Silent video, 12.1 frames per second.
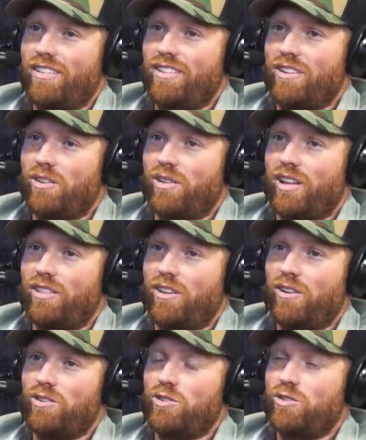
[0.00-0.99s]
Yeah. You know, like
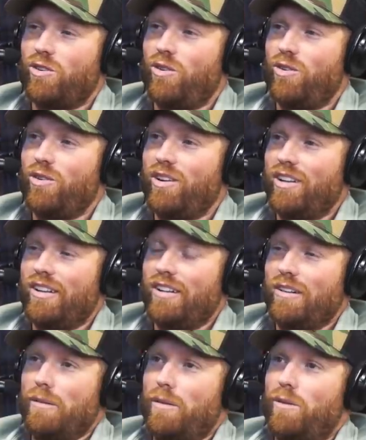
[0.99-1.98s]
they're so
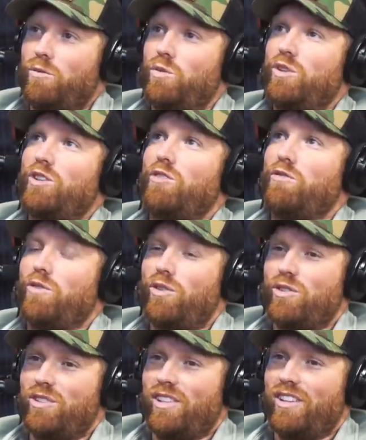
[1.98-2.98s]
risk
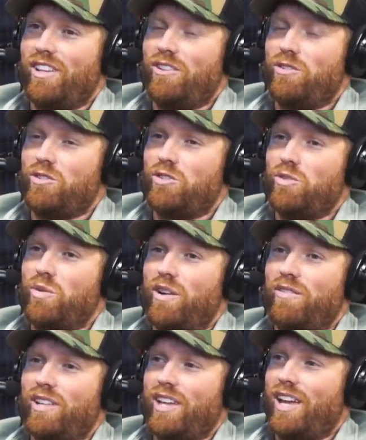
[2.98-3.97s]
adverse that they just do
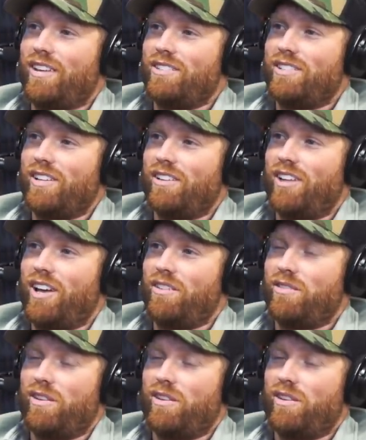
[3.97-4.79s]
whatever they can to stay alive.